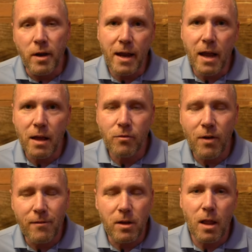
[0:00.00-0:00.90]
Okay guys,
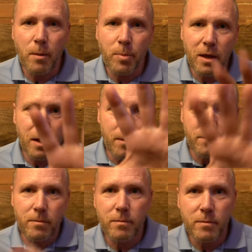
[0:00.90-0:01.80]
five o'clock
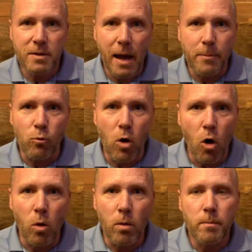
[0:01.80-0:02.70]
PM, time to
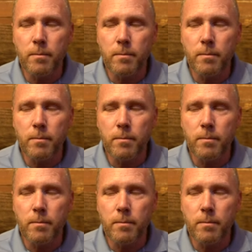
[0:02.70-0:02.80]
roll.